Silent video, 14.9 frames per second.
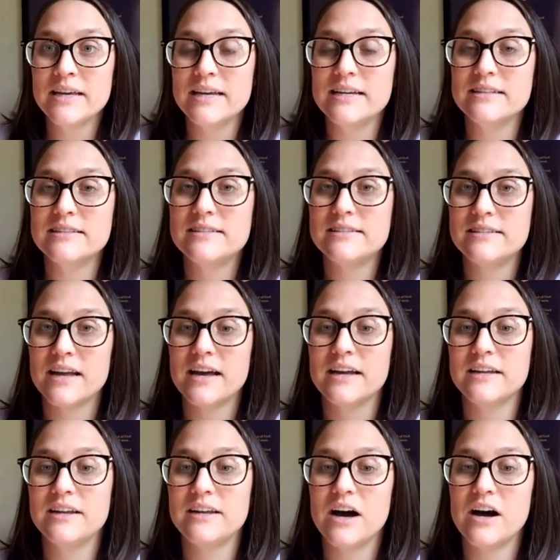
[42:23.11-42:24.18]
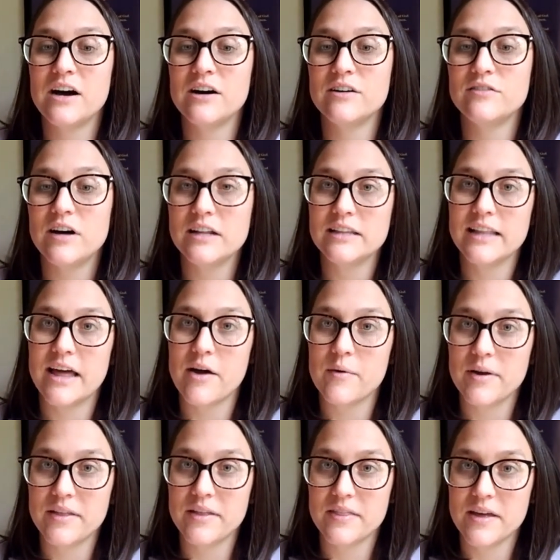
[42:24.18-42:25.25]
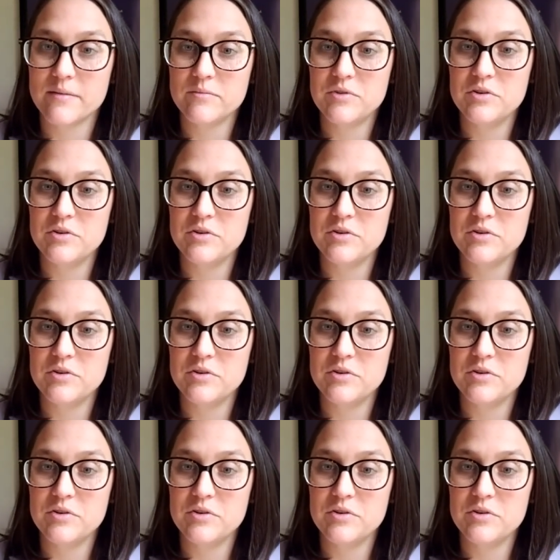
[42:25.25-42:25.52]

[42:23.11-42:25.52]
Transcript: instead of allowing them